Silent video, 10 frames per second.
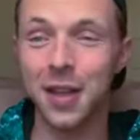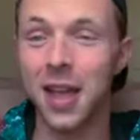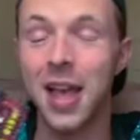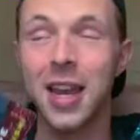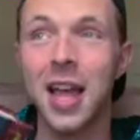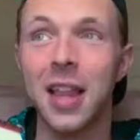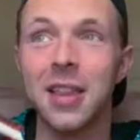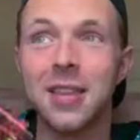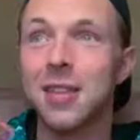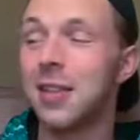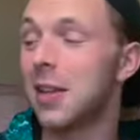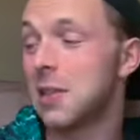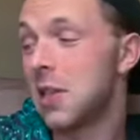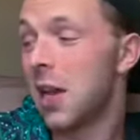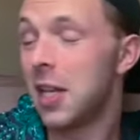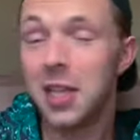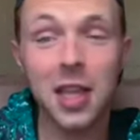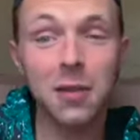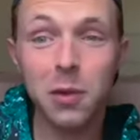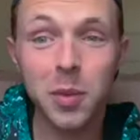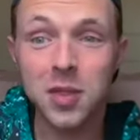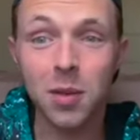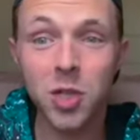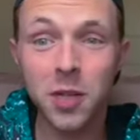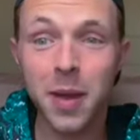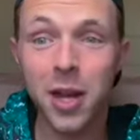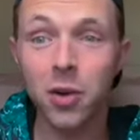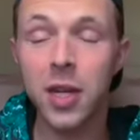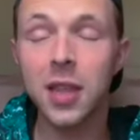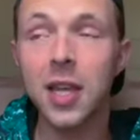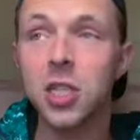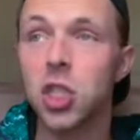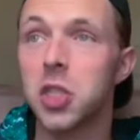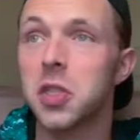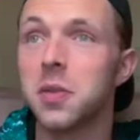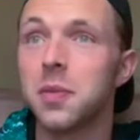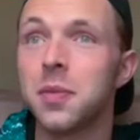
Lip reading: And it's not anything from the subject matter or anything. It's just,